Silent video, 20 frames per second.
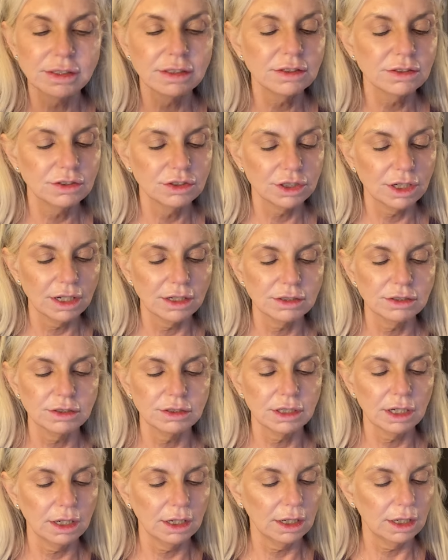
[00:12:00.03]
is just
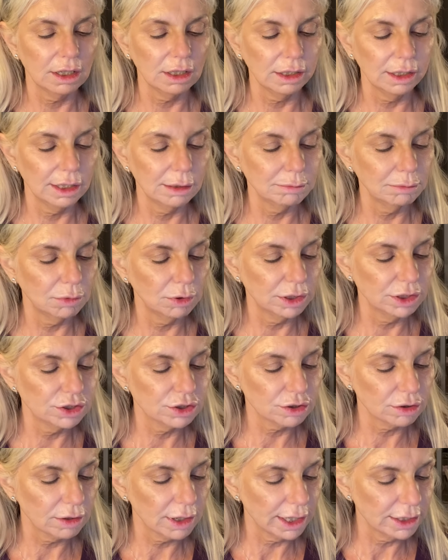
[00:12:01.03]
a lip
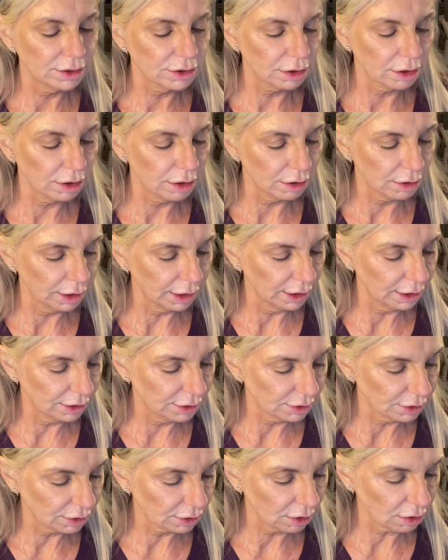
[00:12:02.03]
moisturizer.
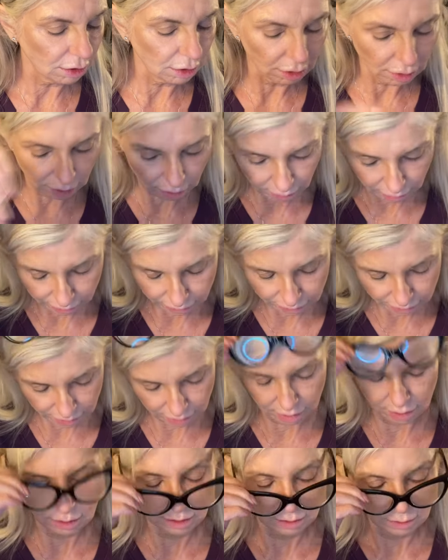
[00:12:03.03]
It's called,
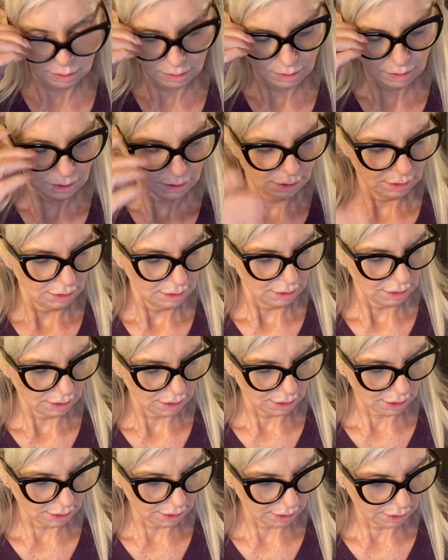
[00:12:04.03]

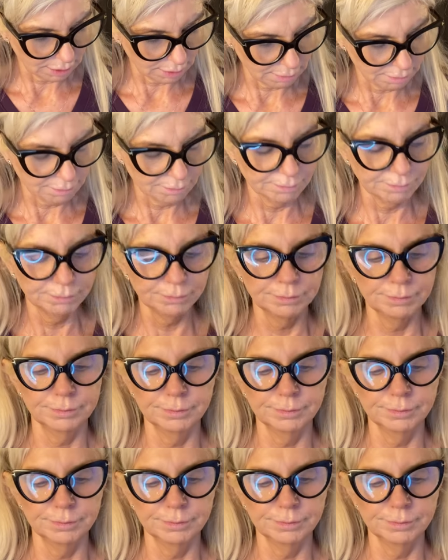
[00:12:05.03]
um,